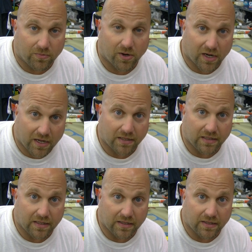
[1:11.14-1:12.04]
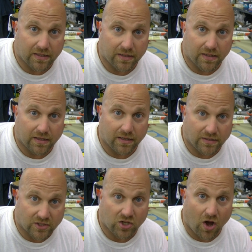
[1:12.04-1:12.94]
we're gonna
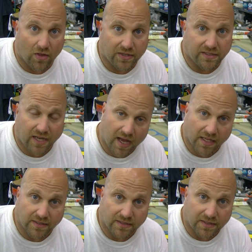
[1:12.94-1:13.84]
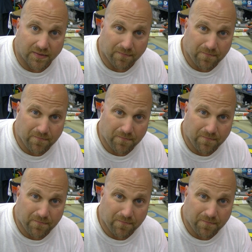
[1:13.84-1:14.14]
install these heads.